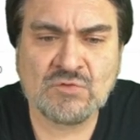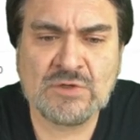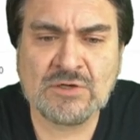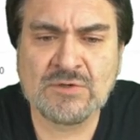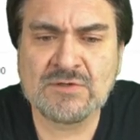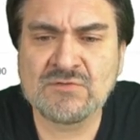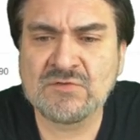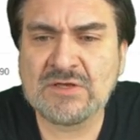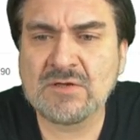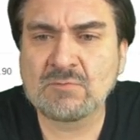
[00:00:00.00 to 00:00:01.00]
So here
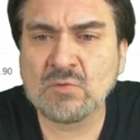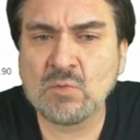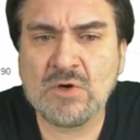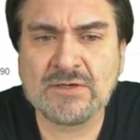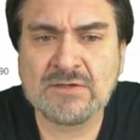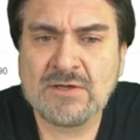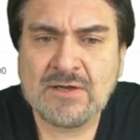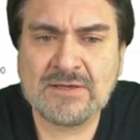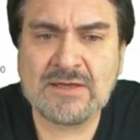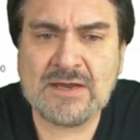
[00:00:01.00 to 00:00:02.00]
is a number one.
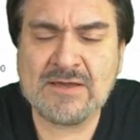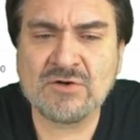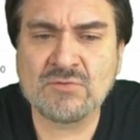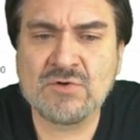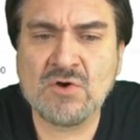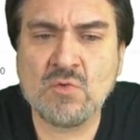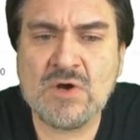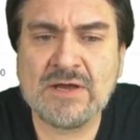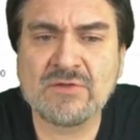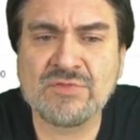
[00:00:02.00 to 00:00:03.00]
Again, I don't know
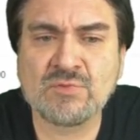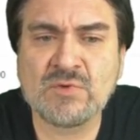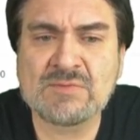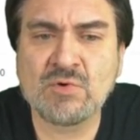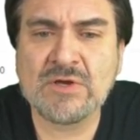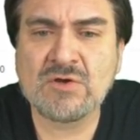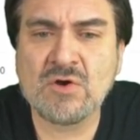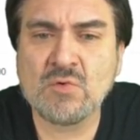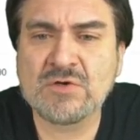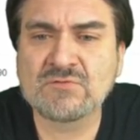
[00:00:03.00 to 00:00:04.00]
why a
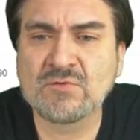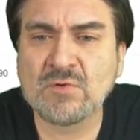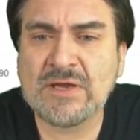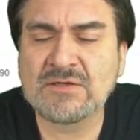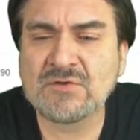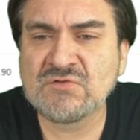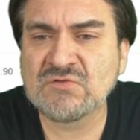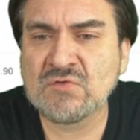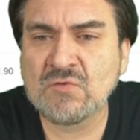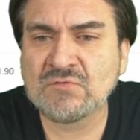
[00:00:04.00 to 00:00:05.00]
3.0 would have graded and
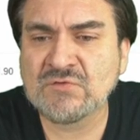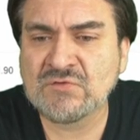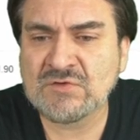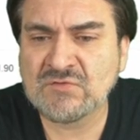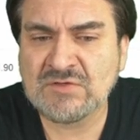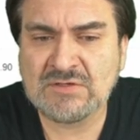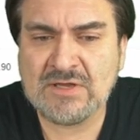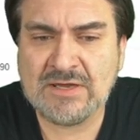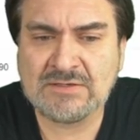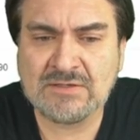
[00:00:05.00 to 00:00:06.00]
sold for
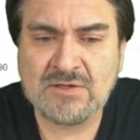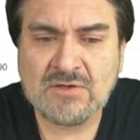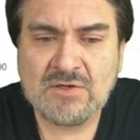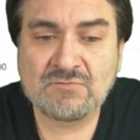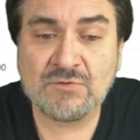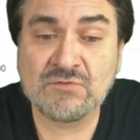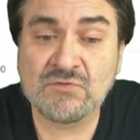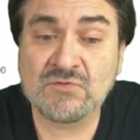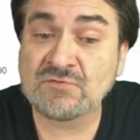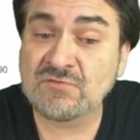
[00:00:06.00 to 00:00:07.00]
1690
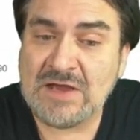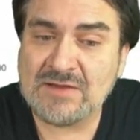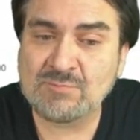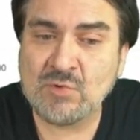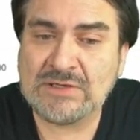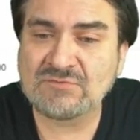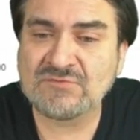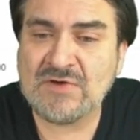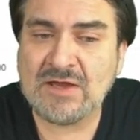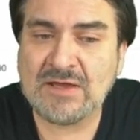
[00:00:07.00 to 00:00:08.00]
versus a
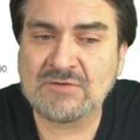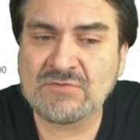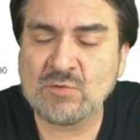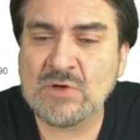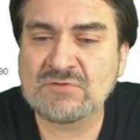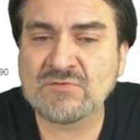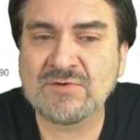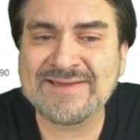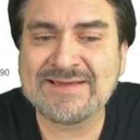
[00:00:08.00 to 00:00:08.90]
5.5 that went for